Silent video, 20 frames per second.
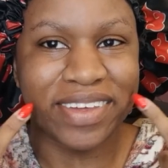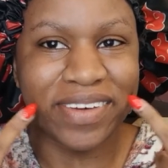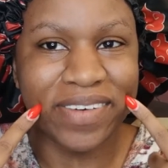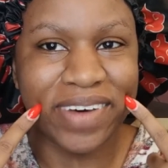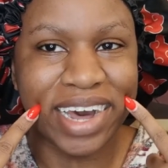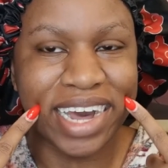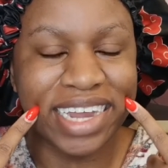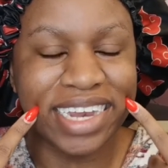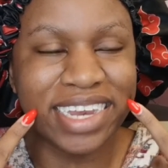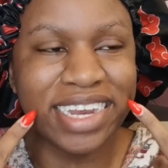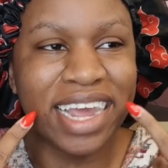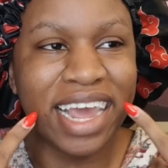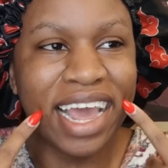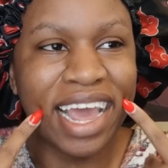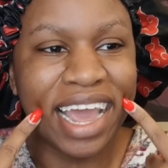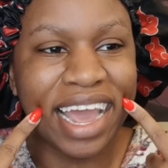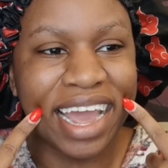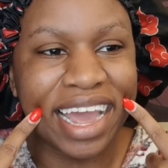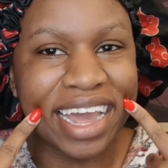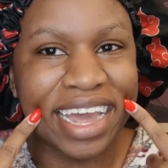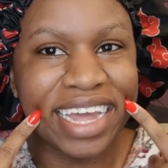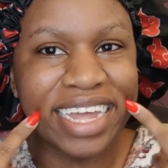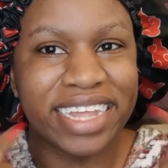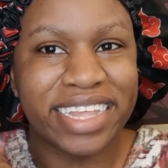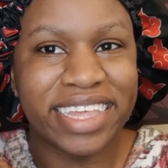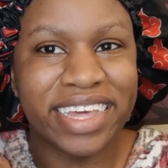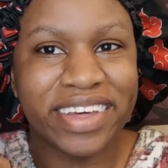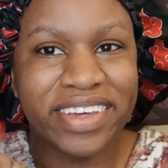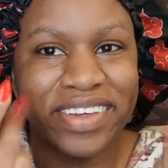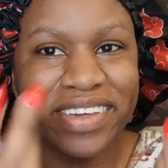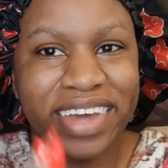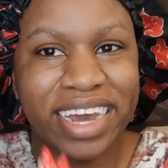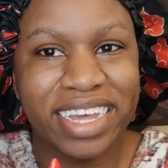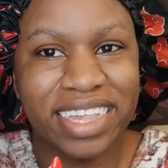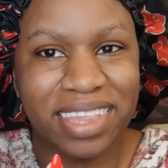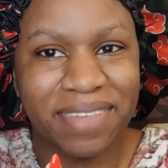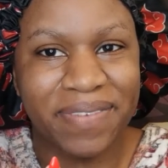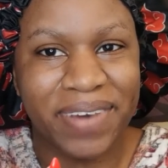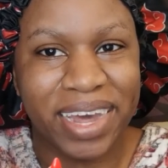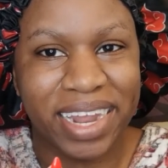to watch and tell you
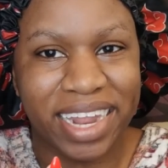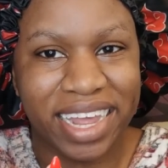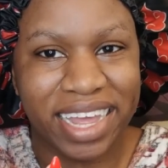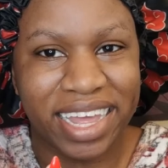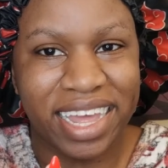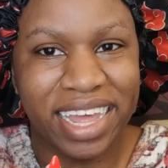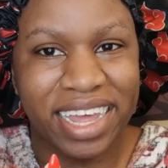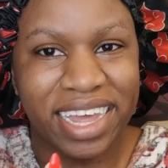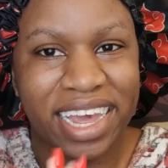guys about it.